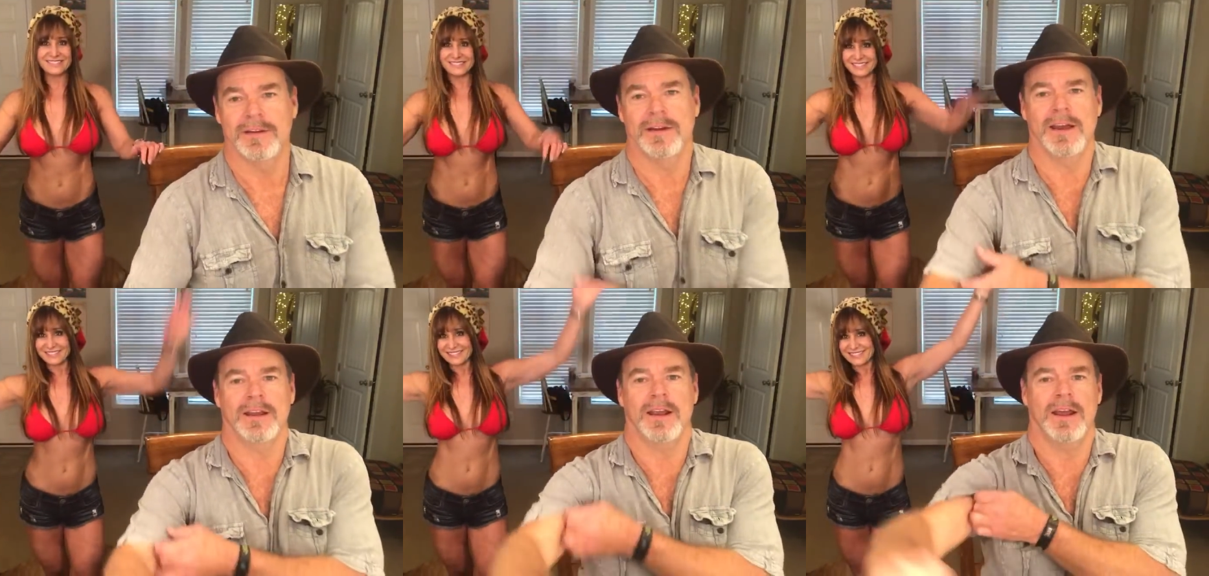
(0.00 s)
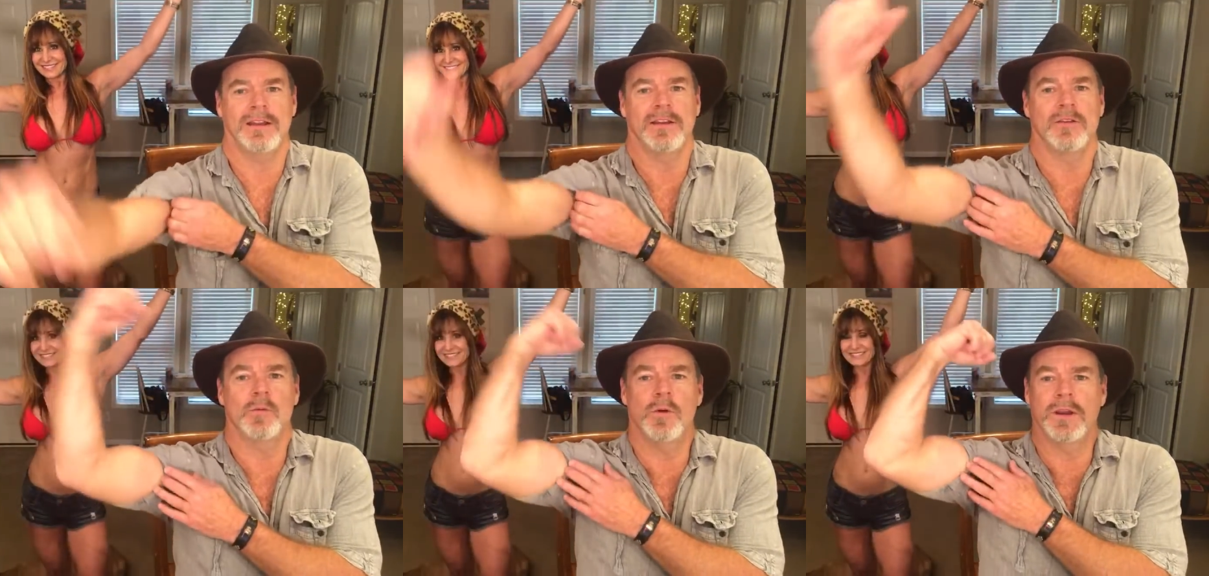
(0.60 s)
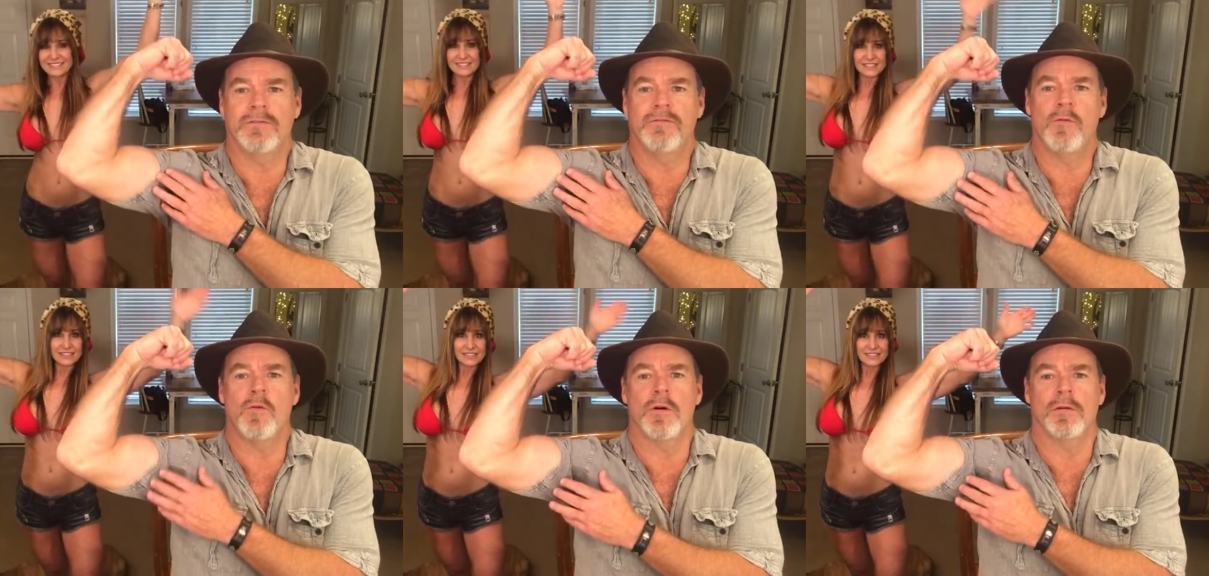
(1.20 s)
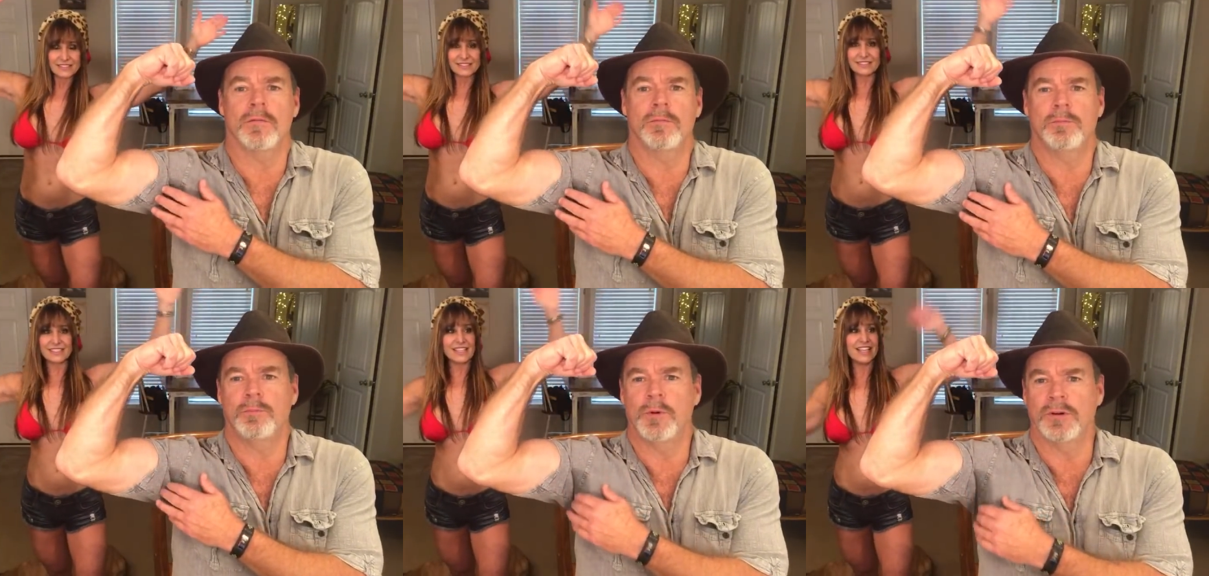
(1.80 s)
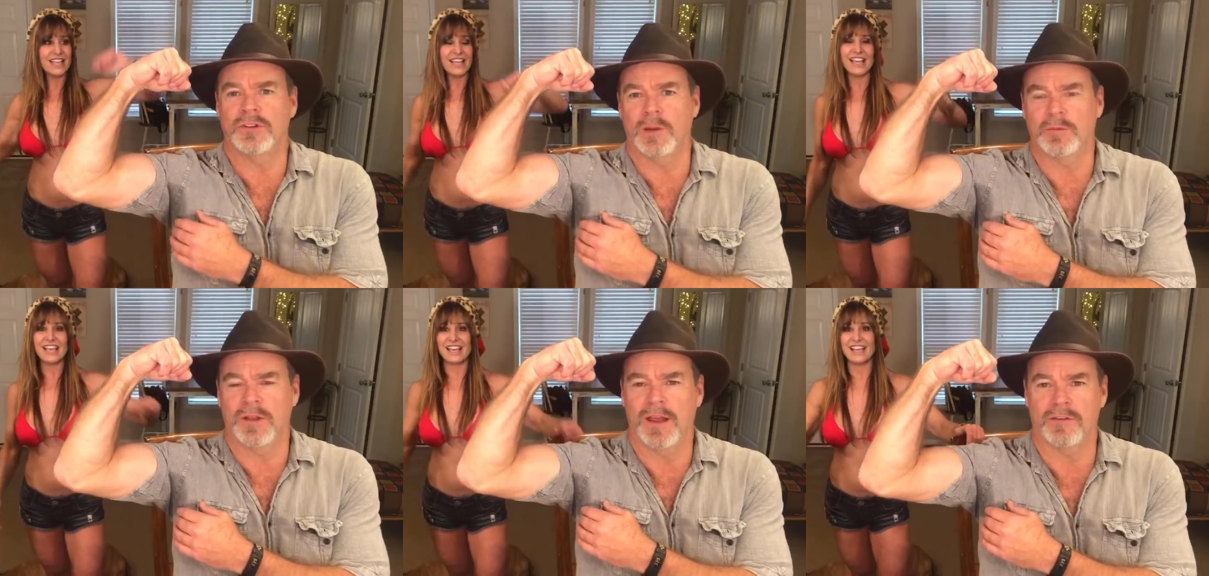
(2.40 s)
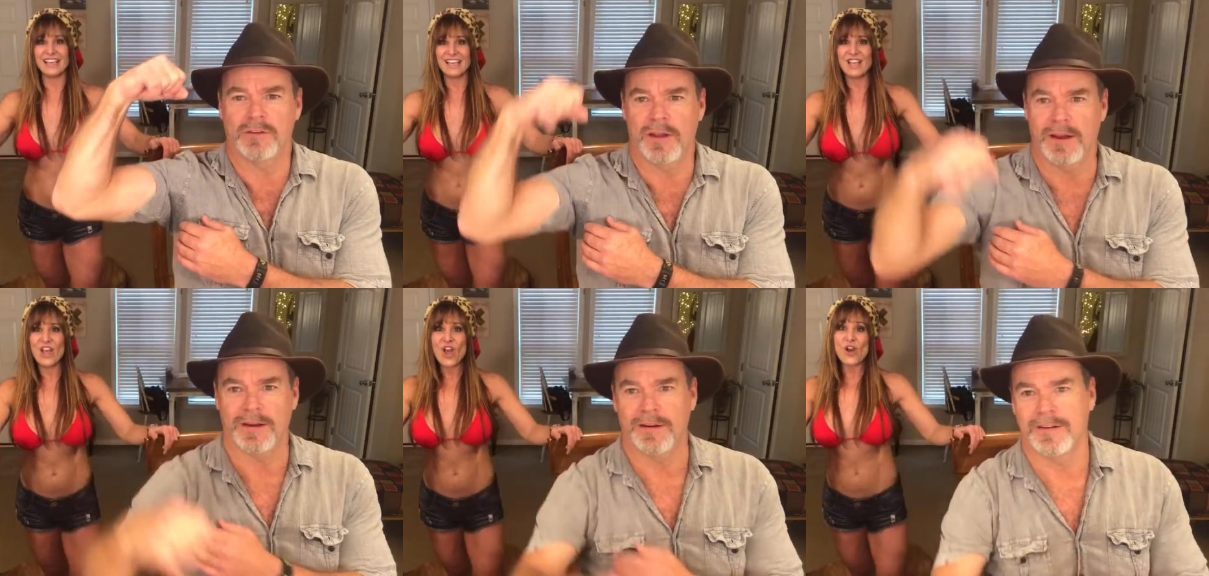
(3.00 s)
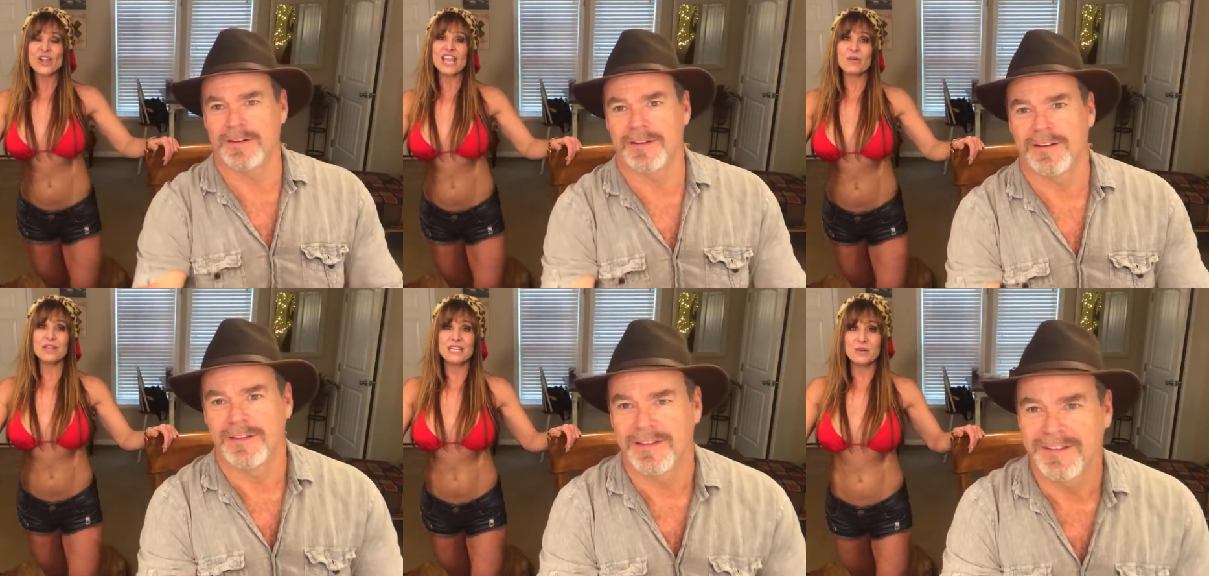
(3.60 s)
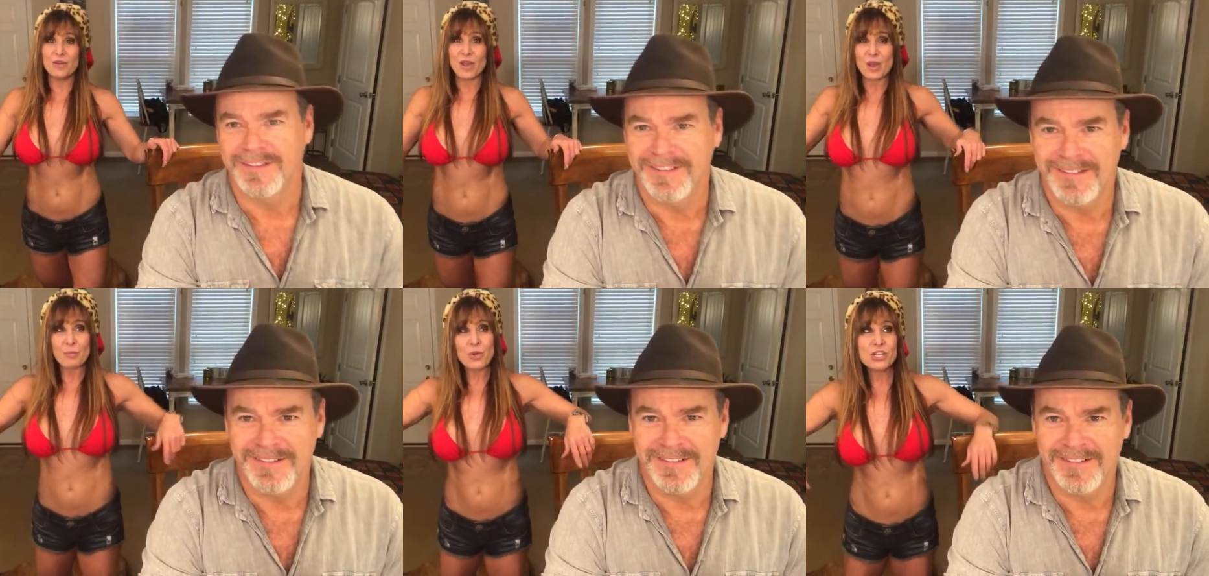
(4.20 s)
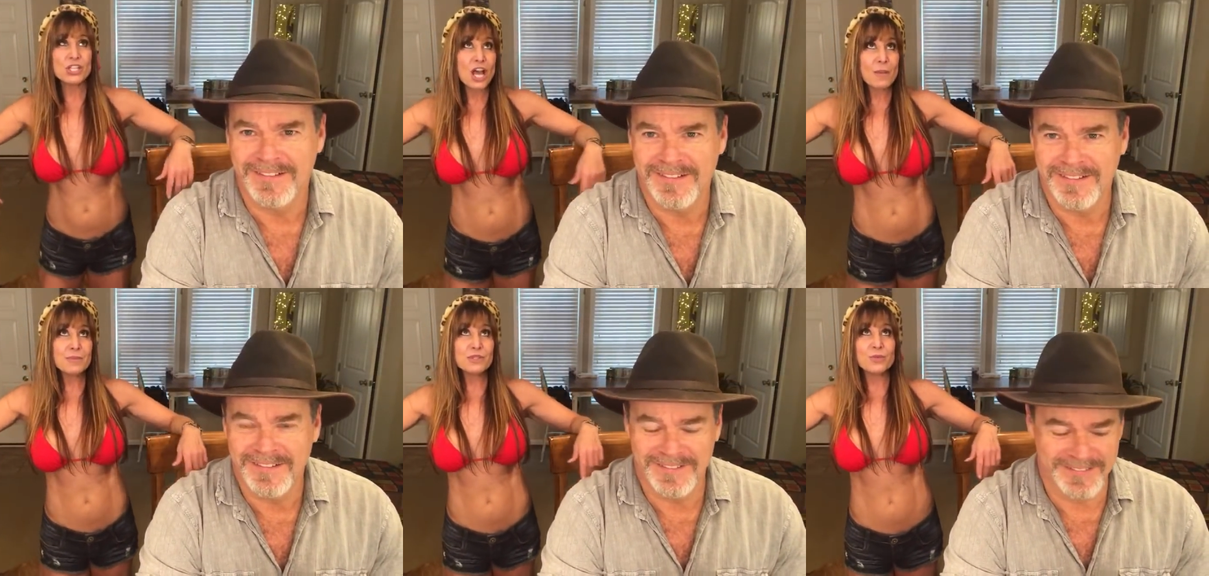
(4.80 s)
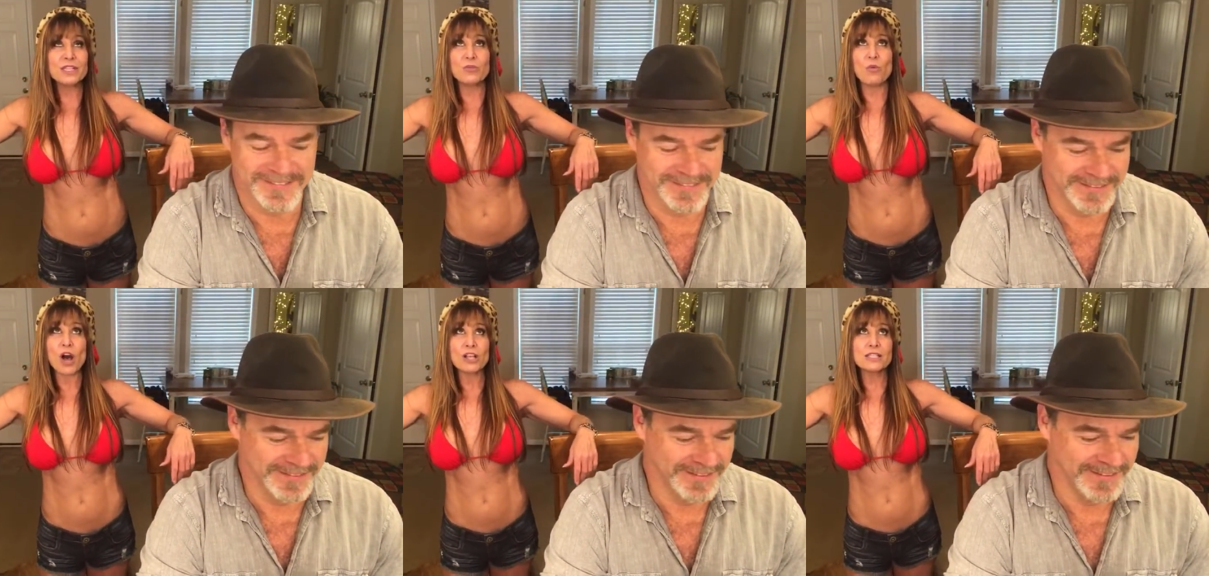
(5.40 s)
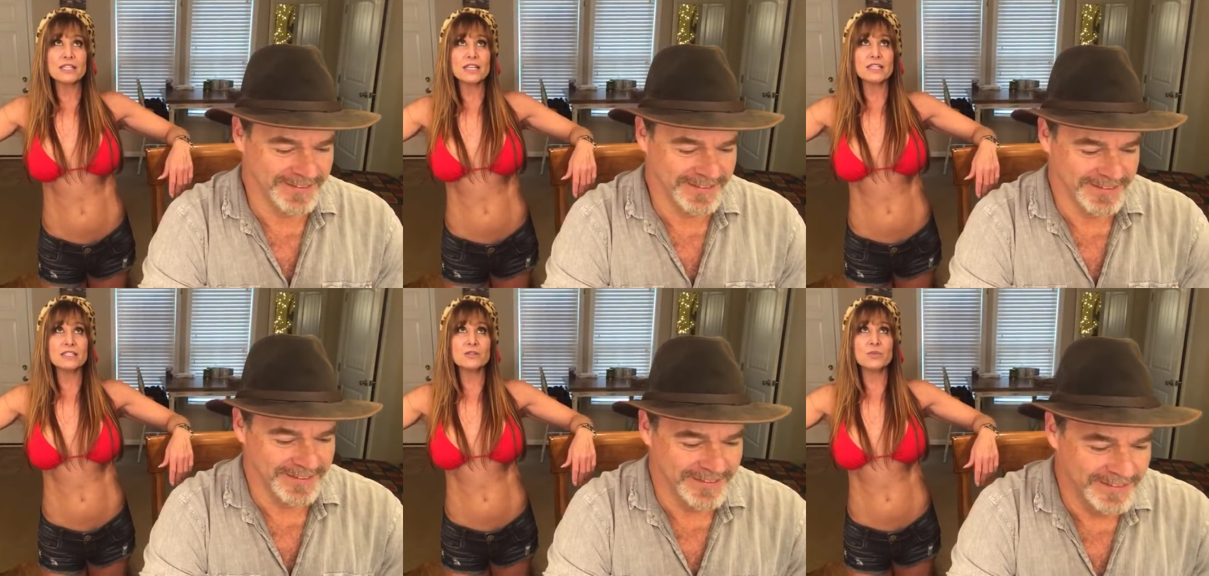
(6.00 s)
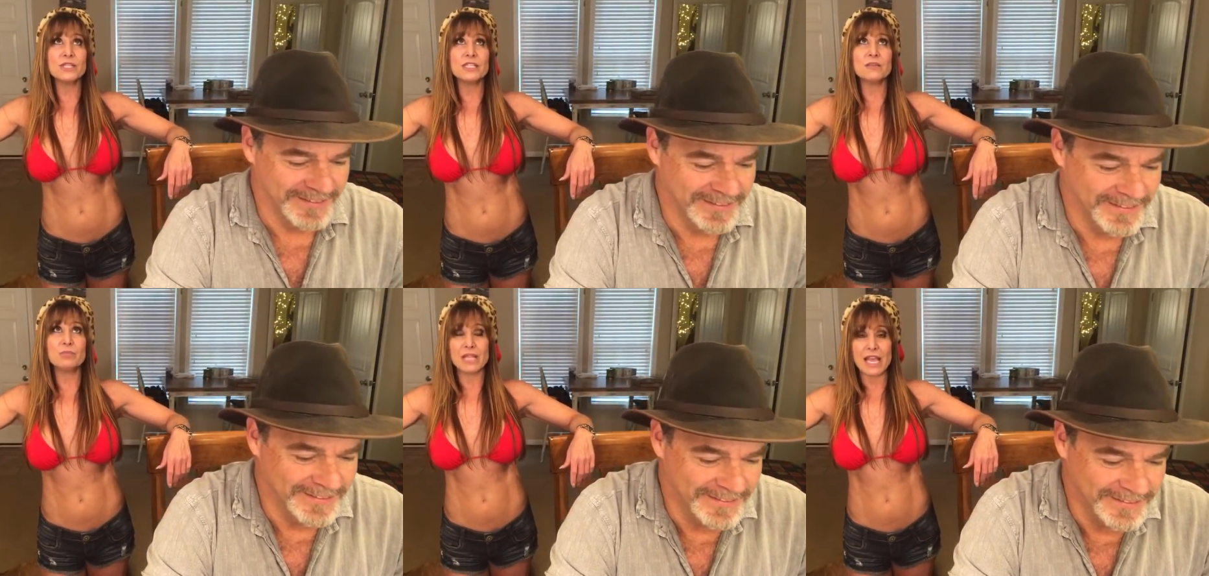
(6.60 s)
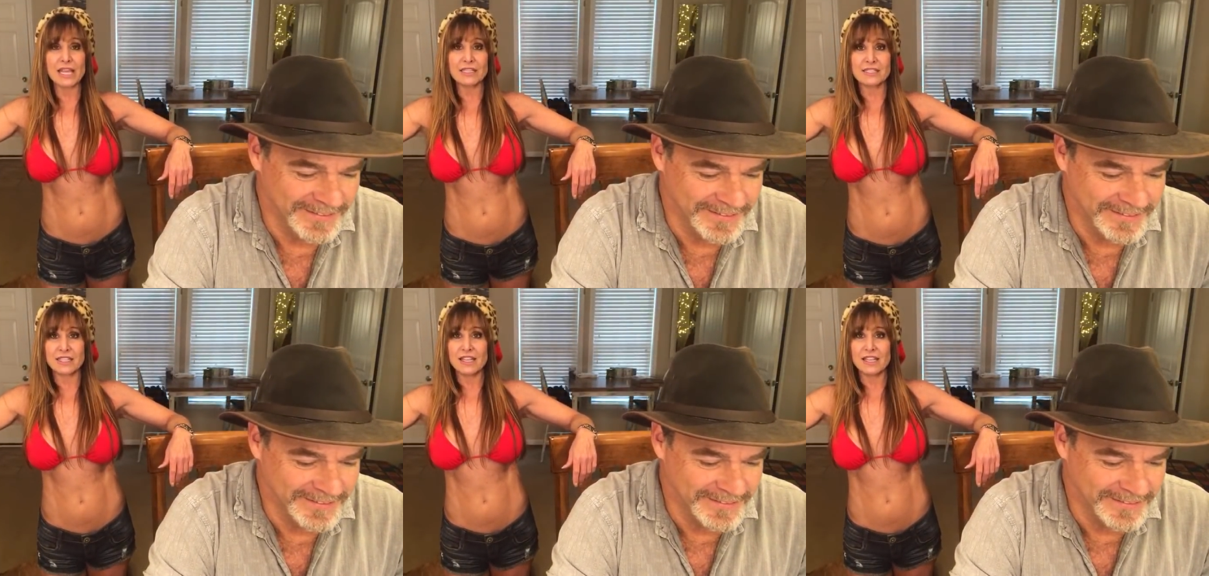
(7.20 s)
Speaker 1: I, I did 24
Speaker 2: push-ups last night. Oh yeah, we did push-ups, we did wall sits, we did planks.